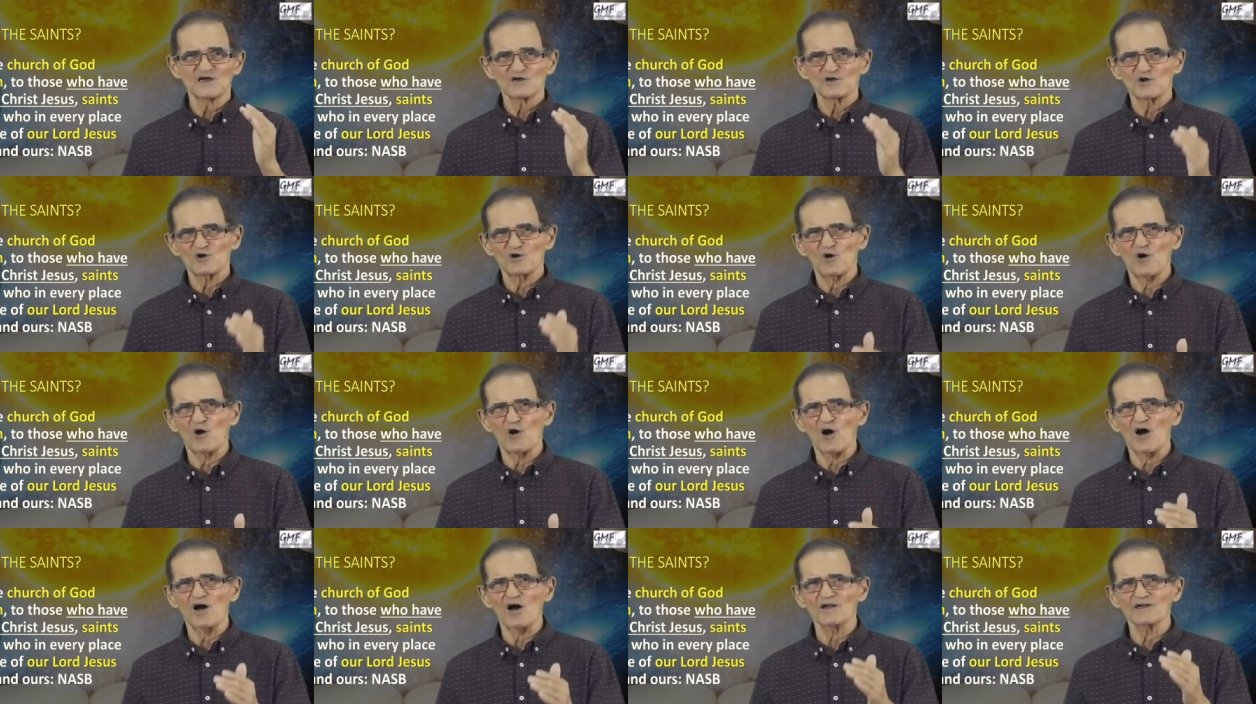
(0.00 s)

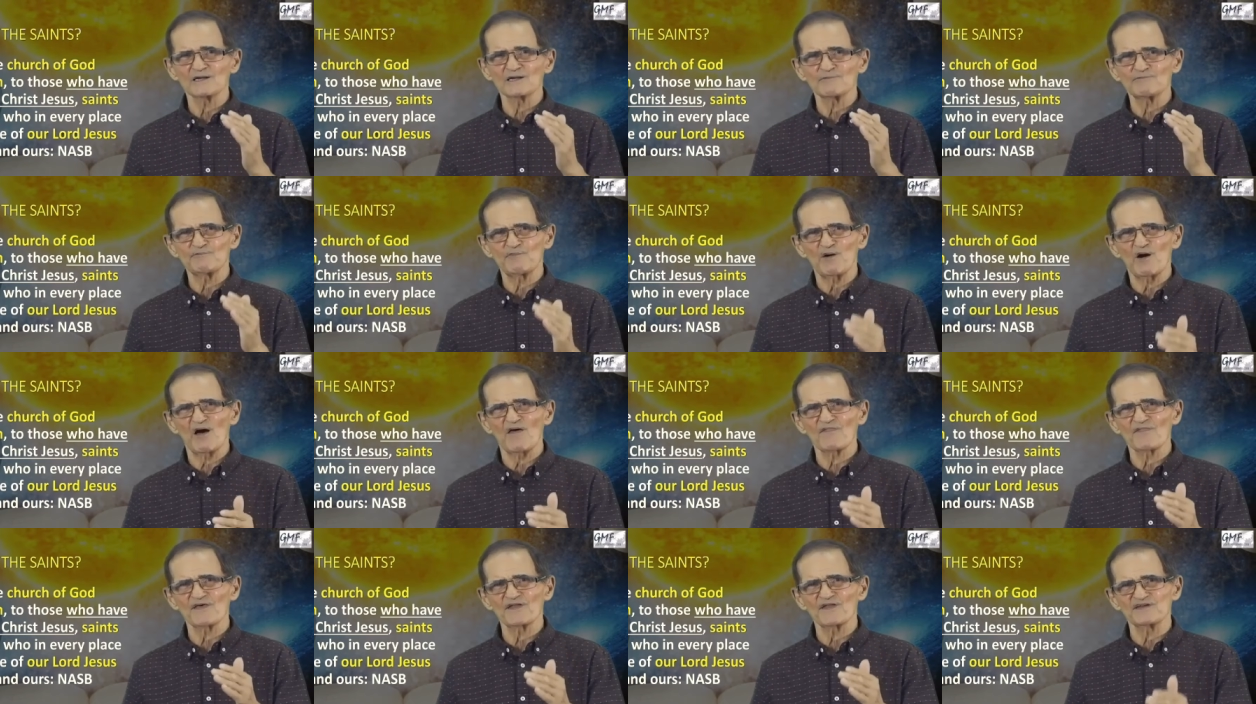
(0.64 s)
call
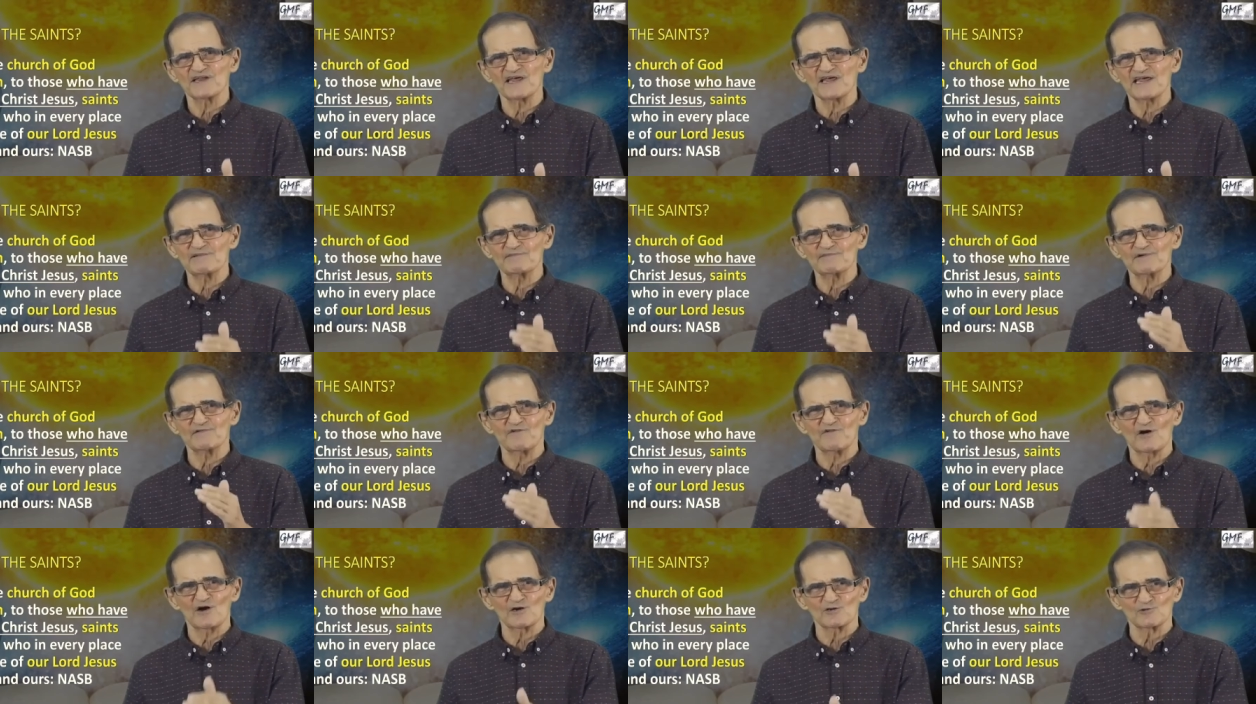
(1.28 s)
upon the name
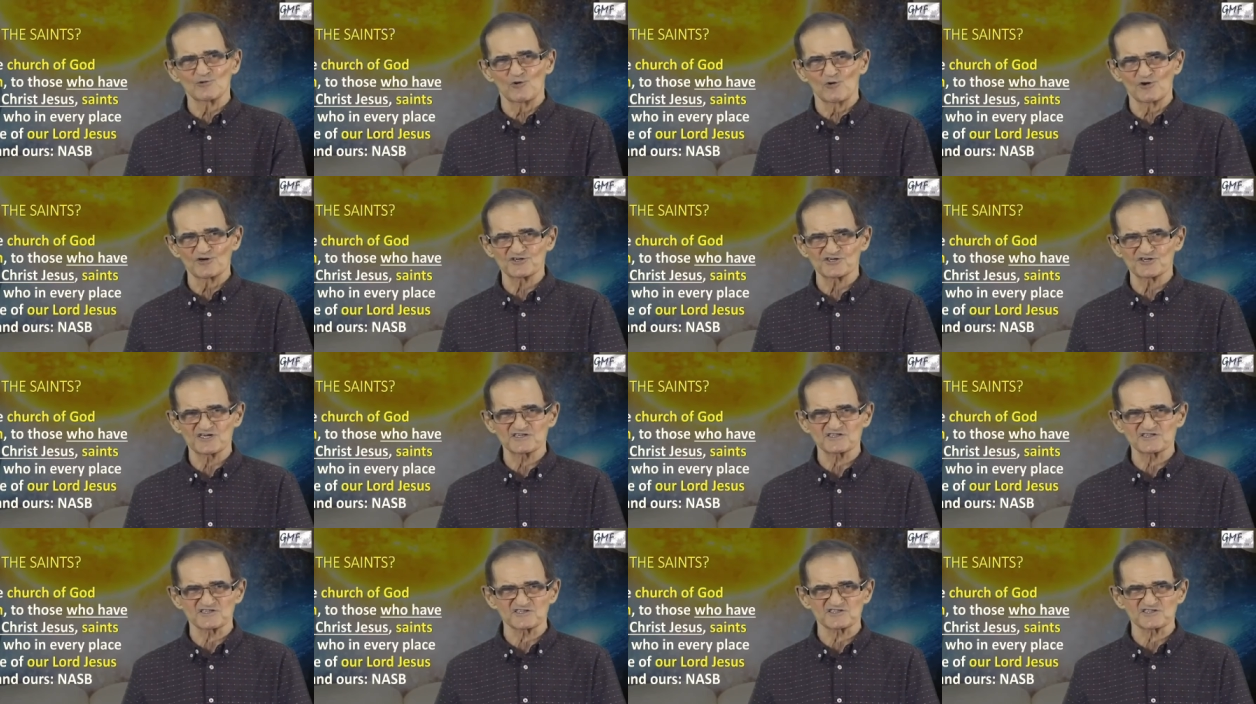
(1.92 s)
of our Lord
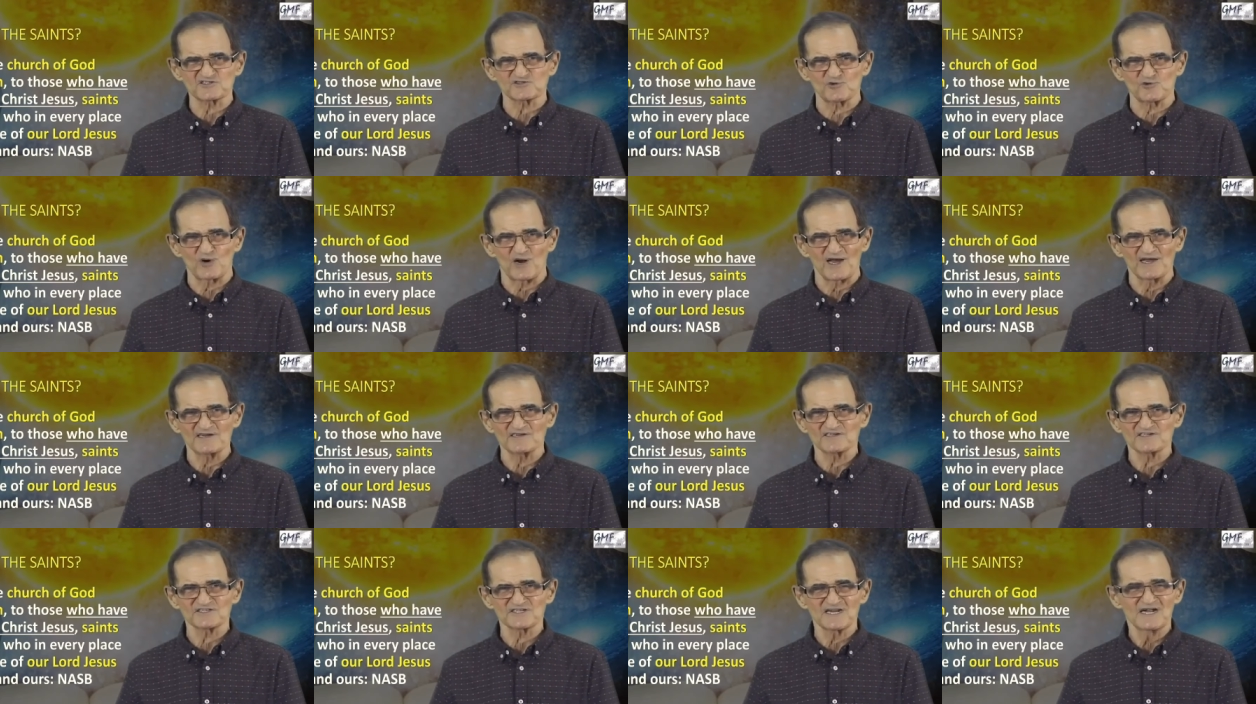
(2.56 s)
Jesus
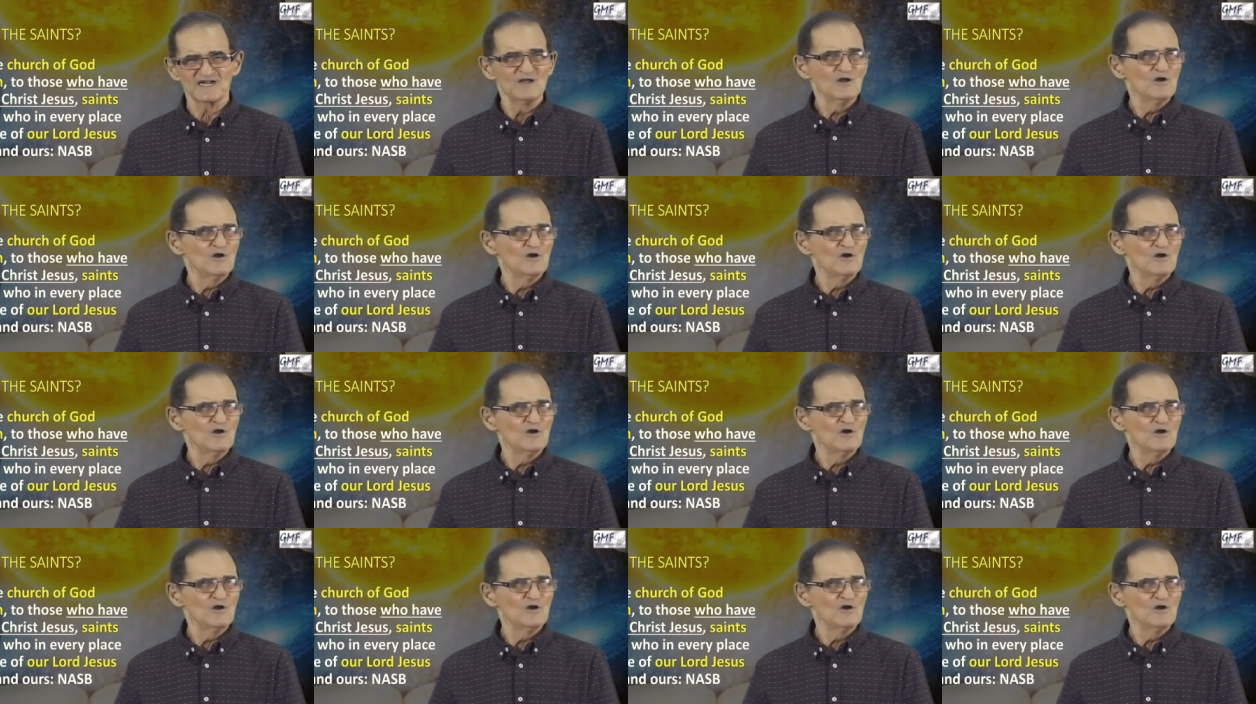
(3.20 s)
Christ.